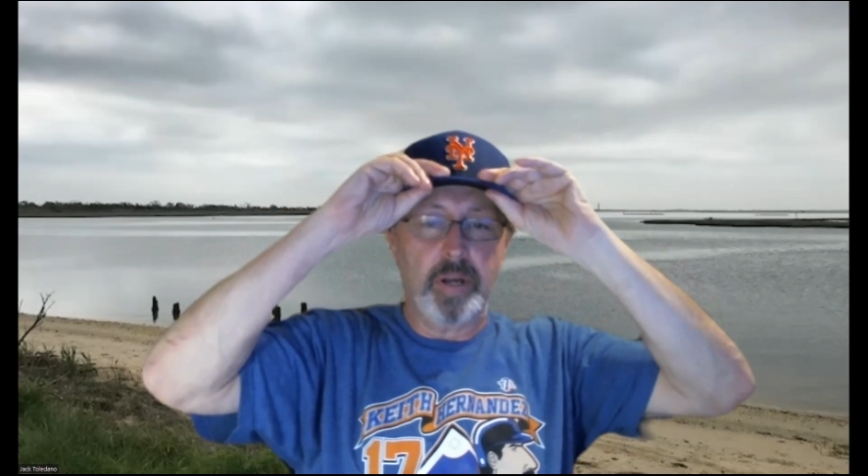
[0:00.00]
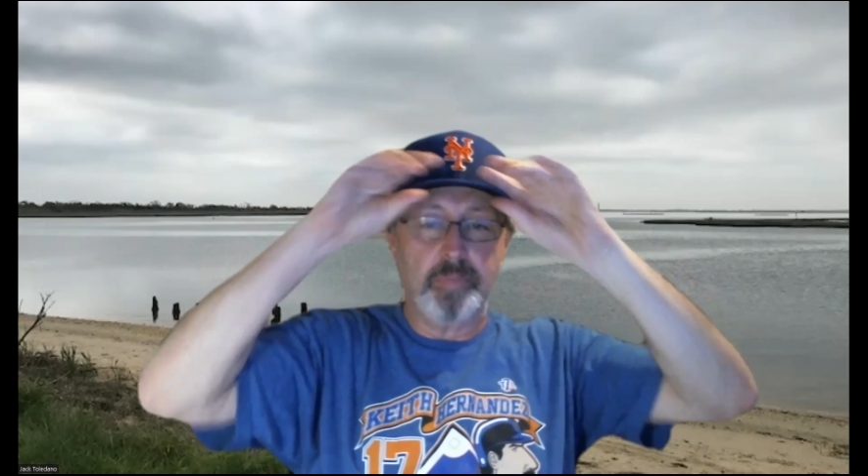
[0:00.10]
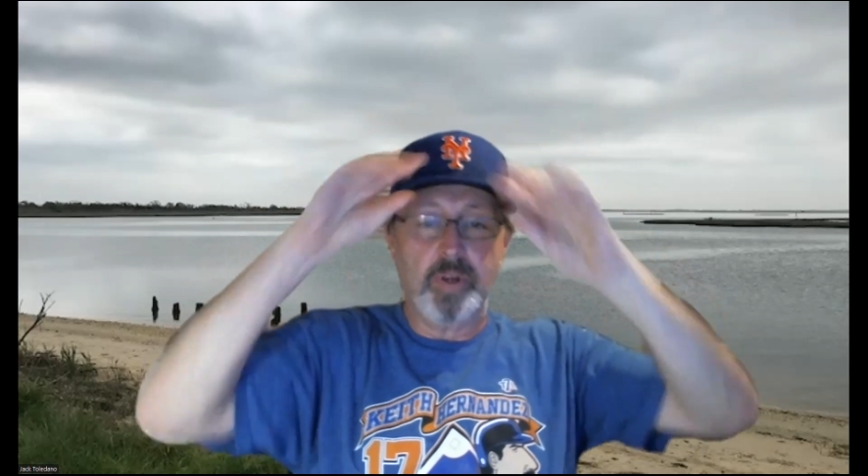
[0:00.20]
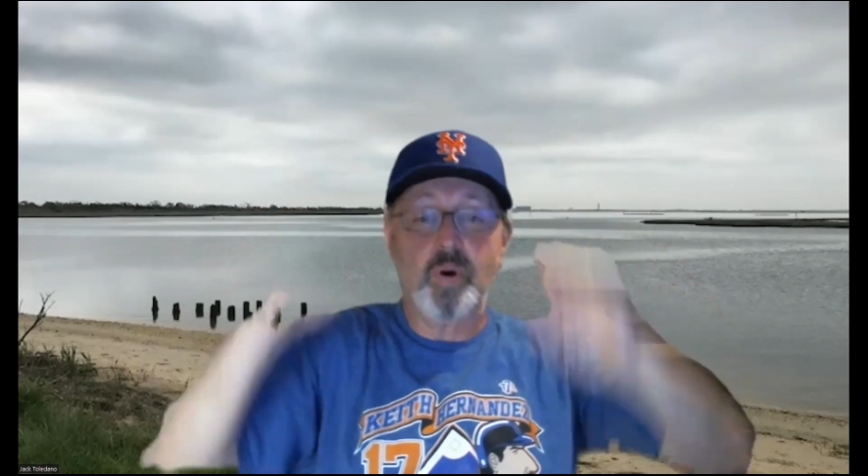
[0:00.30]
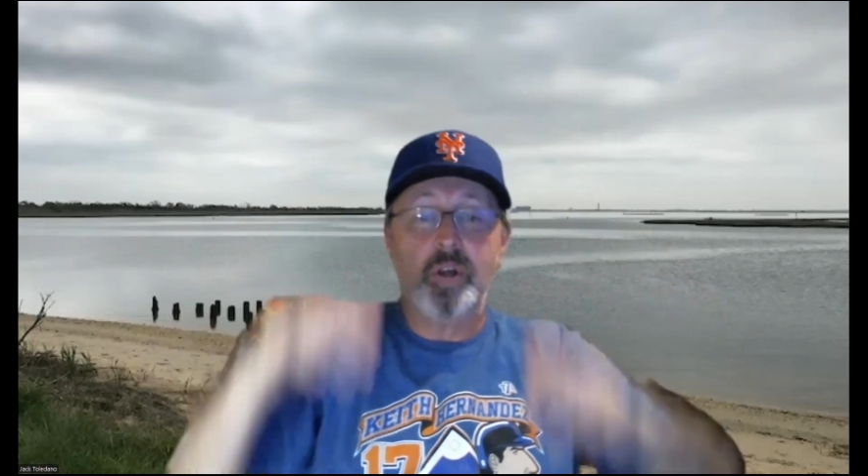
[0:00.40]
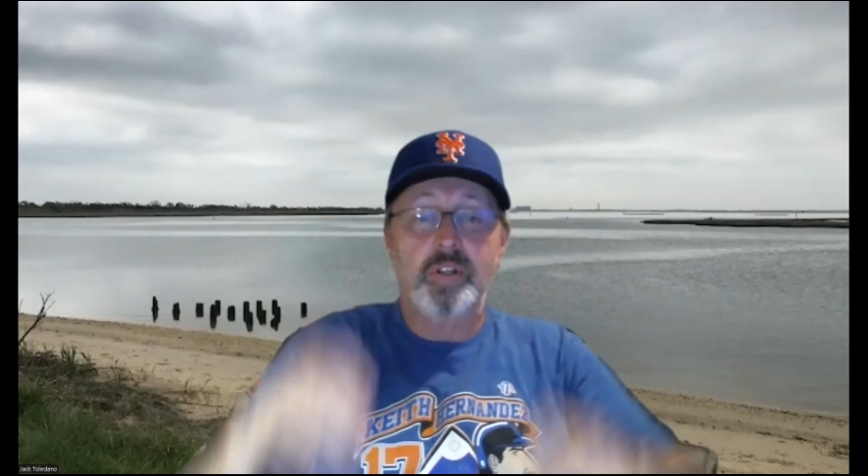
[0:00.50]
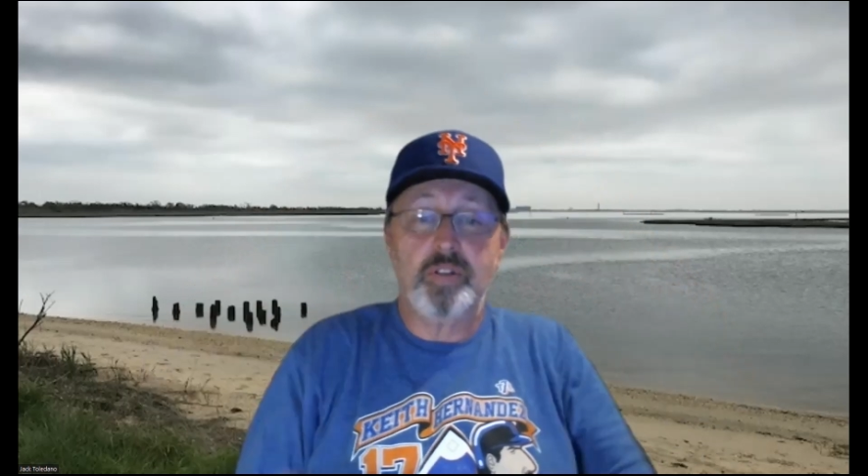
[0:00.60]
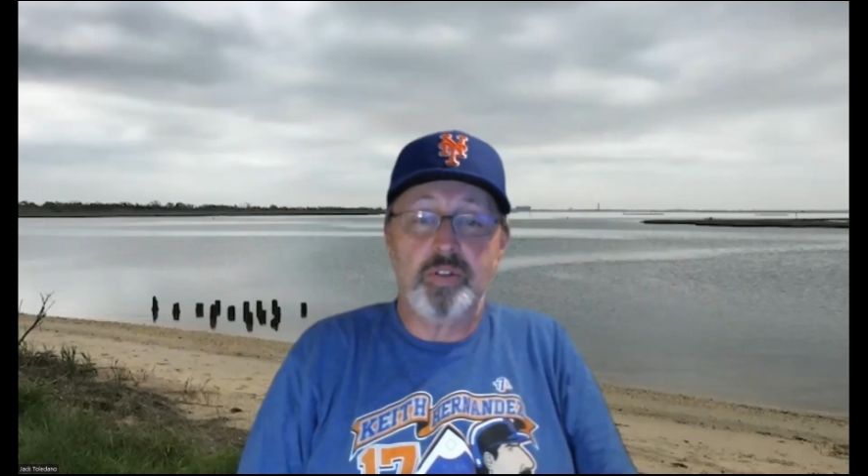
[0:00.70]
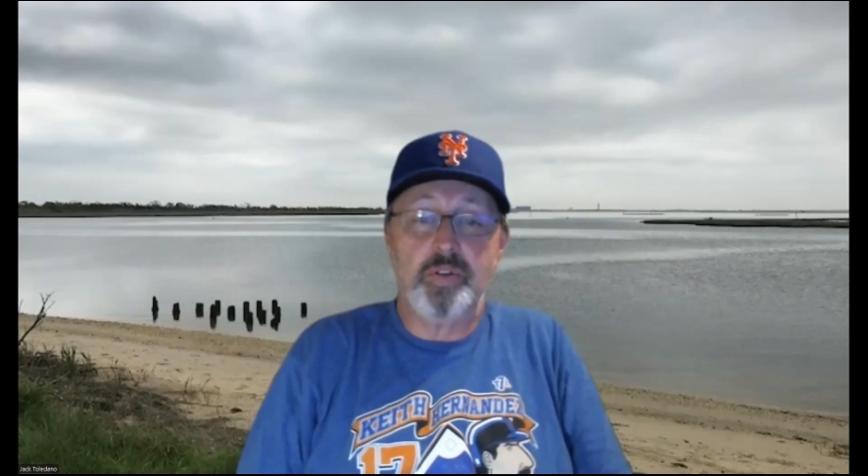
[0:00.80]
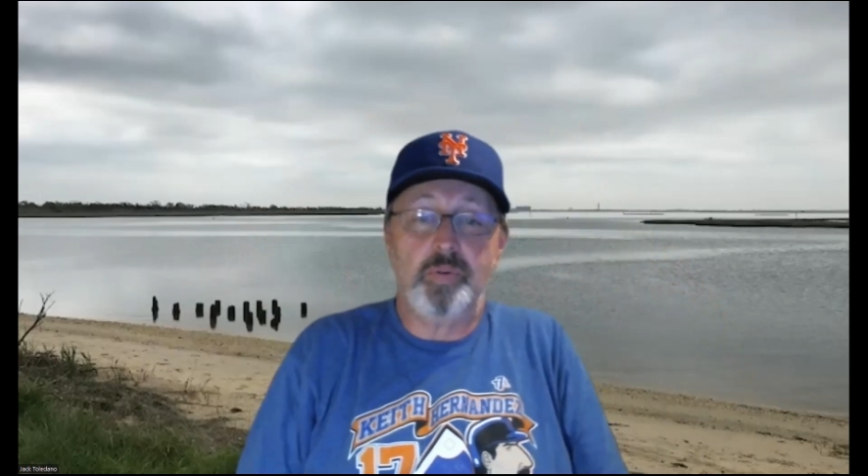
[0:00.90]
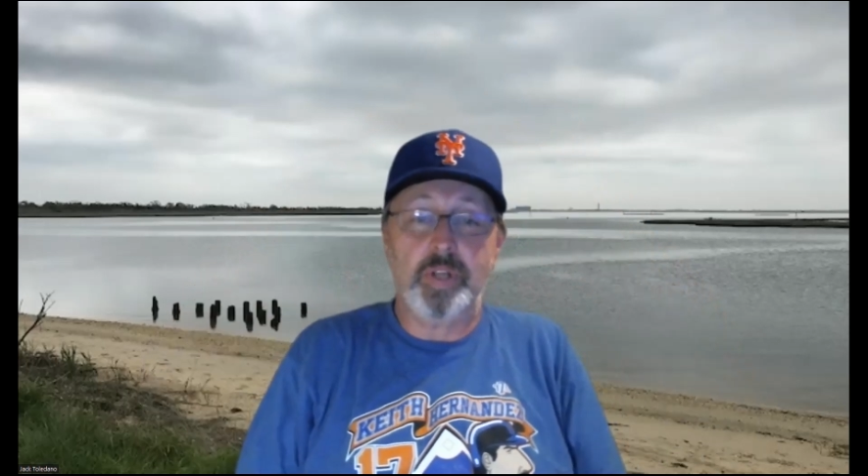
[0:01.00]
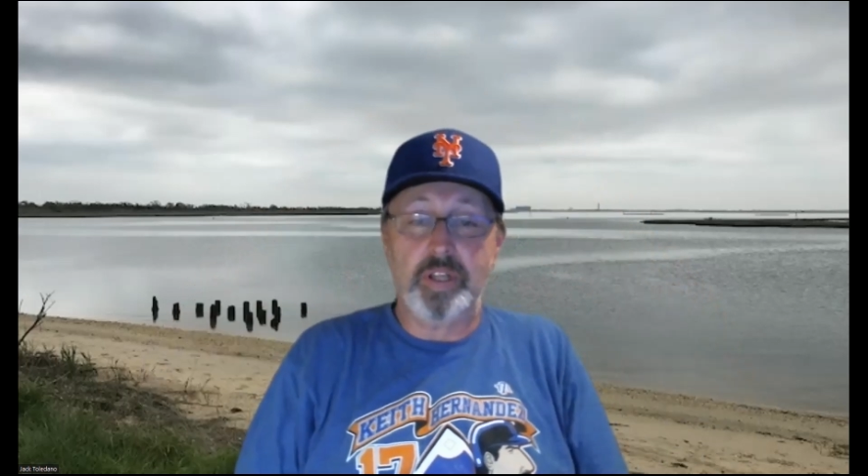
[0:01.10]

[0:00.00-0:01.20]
I'm going to do